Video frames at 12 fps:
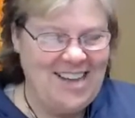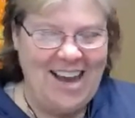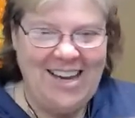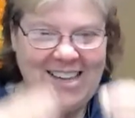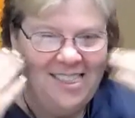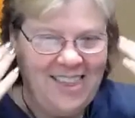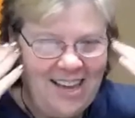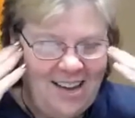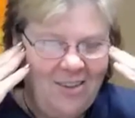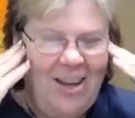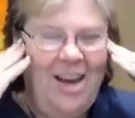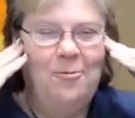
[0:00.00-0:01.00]
can think,
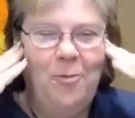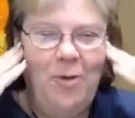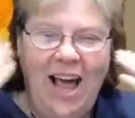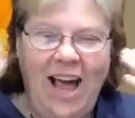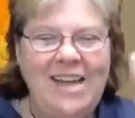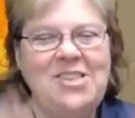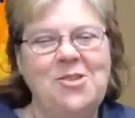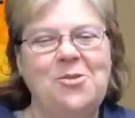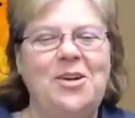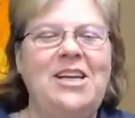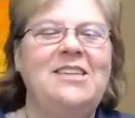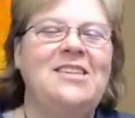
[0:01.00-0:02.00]
okay, when I do
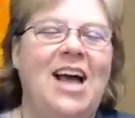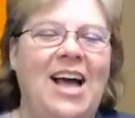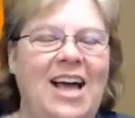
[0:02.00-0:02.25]
readings